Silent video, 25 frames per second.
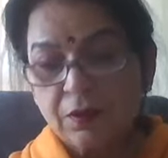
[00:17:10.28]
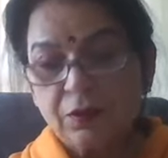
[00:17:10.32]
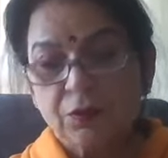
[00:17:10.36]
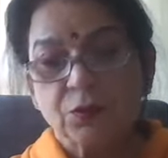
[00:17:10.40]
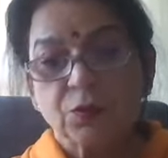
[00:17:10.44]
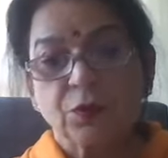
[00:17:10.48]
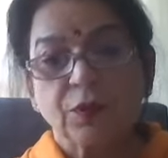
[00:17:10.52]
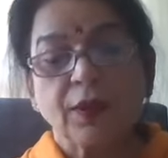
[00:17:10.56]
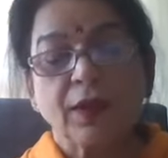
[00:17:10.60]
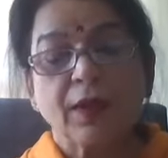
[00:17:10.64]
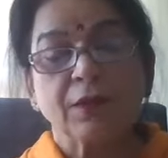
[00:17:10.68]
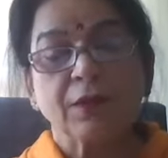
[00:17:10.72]

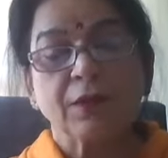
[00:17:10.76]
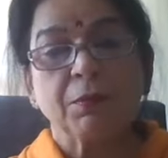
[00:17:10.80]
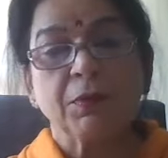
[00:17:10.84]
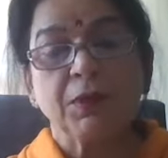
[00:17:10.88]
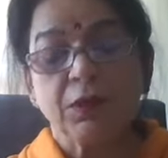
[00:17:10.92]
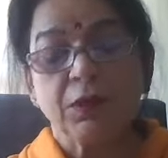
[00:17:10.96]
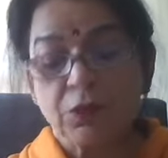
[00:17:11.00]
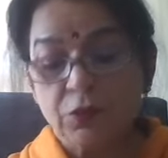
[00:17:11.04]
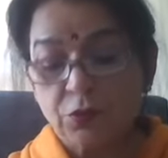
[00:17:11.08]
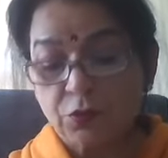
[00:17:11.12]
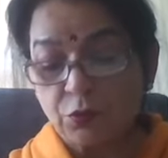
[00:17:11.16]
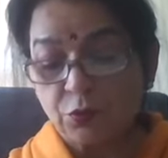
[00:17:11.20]
So that
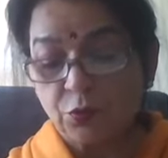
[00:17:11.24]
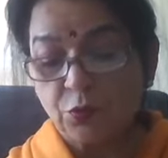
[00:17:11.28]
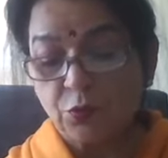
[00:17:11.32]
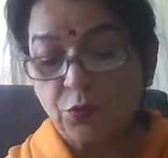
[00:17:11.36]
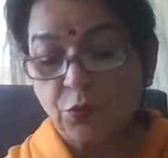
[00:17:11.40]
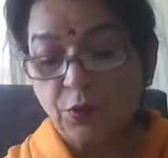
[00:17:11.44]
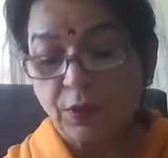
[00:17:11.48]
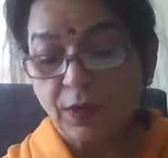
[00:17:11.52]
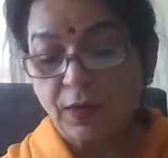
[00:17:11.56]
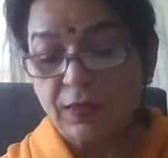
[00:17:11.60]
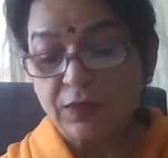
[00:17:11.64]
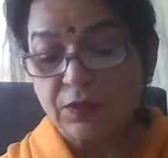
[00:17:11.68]
means
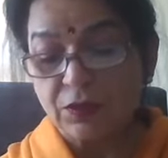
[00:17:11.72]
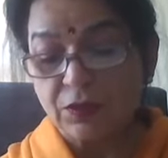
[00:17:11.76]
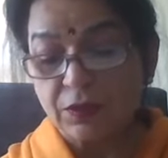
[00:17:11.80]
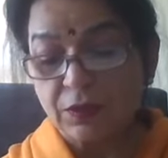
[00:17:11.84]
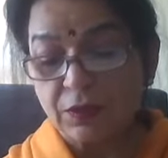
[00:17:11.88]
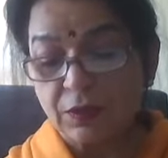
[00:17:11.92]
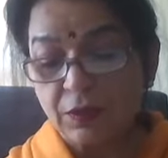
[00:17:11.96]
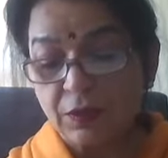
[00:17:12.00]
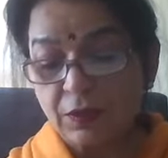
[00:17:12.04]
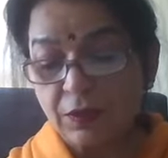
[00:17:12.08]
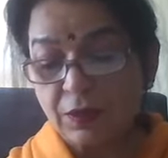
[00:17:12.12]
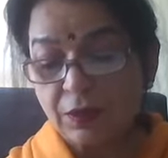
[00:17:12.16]
who
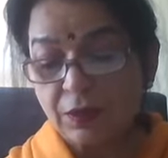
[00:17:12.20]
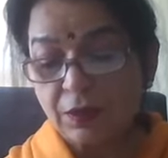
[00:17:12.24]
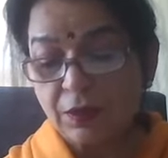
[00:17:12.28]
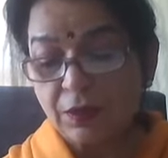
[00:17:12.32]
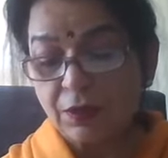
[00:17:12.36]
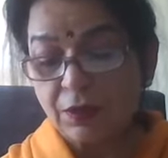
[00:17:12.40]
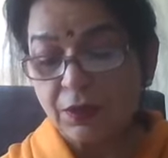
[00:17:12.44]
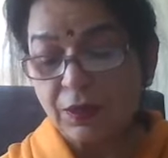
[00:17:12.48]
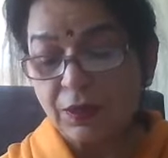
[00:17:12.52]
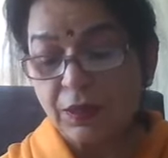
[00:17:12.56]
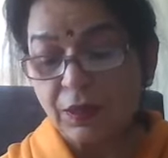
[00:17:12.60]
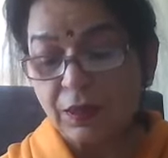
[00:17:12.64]
has
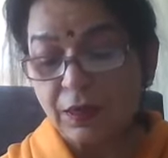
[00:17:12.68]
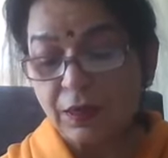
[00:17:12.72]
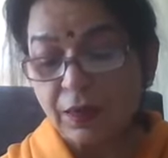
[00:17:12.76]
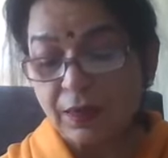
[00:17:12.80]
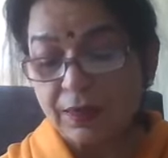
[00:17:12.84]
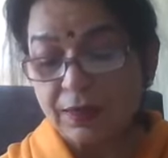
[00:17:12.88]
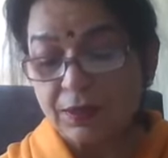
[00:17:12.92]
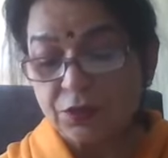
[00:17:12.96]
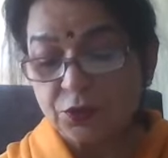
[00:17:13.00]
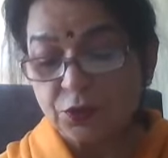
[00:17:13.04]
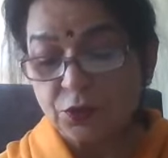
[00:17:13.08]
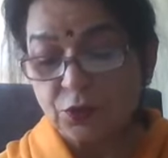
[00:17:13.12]

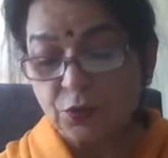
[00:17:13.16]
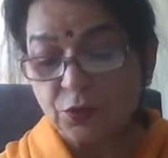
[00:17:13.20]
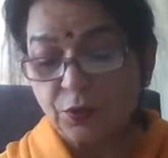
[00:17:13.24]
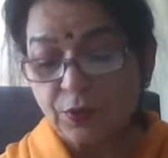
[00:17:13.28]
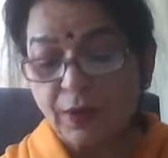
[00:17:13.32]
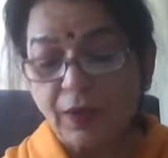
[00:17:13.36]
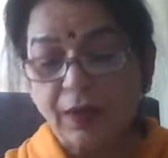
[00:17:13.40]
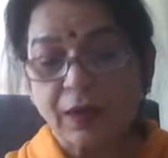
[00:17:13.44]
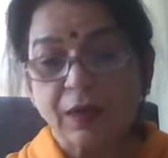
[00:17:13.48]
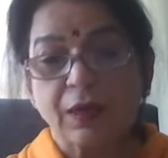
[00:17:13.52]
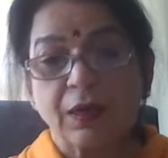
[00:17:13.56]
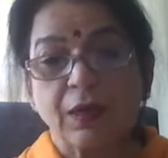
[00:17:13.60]
realized
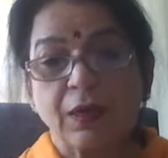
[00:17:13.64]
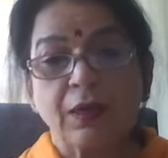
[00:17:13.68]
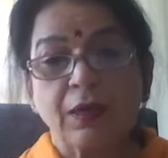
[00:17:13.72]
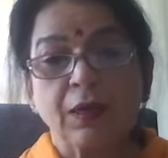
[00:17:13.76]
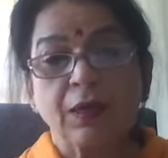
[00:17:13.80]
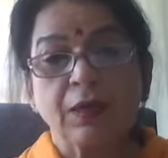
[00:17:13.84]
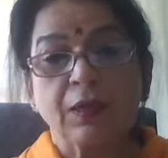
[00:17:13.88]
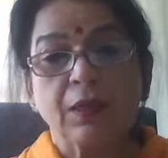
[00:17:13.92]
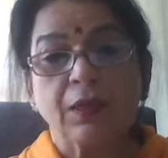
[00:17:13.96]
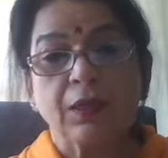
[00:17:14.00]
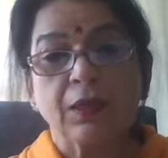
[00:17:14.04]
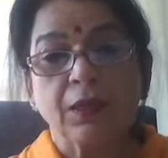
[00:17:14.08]

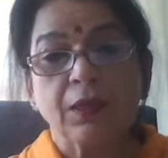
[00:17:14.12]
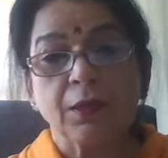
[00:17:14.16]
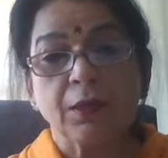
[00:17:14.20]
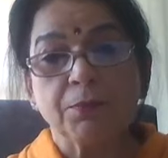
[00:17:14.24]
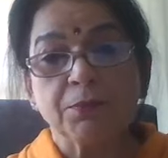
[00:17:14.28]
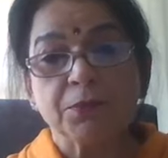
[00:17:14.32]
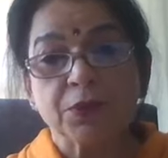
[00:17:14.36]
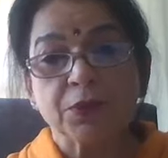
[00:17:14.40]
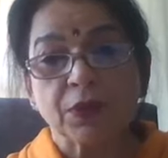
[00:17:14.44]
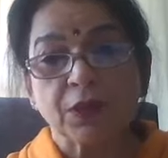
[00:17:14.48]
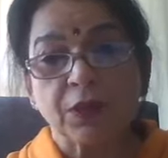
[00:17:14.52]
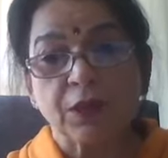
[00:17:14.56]
correctly the
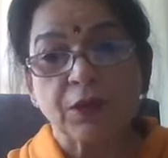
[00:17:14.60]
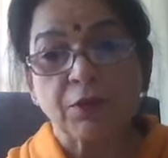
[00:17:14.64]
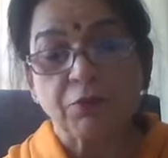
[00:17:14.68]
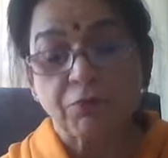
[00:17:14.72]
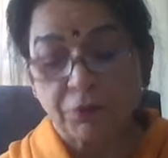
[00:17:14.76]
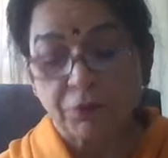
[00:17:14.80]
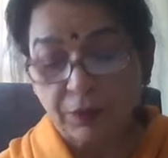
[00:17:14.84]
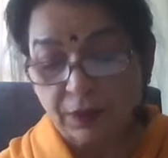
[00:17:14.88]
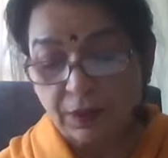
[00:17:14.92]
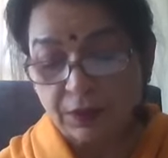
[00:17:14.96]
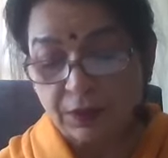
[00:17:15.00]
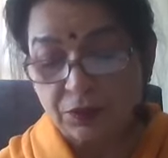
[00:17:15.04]
deep
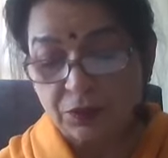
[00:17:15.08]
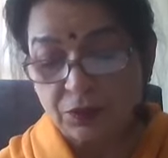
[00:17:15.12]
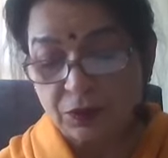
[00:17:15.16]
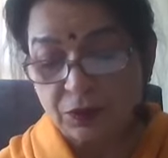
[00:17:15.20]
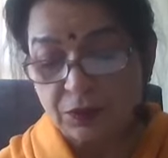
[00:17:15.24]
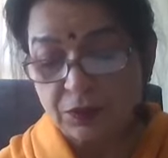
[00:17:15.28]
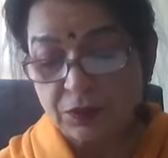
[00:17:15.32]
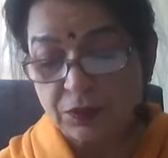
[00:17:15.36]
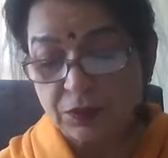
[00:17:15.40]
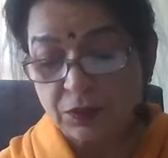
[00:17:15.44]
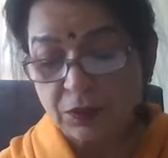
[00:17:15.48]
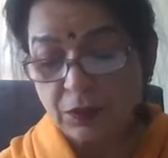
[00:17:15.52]

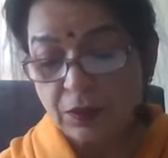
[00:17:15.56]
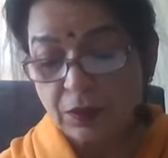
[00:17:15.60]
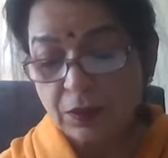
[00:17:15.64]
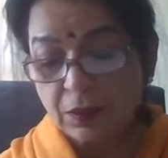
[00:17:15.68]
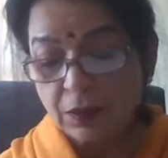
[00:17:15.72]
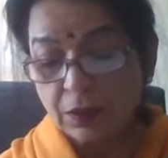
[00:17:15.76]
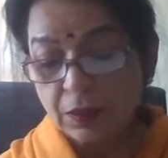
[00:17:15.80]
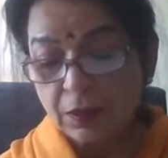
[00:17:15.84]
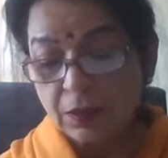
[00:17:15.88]
significances,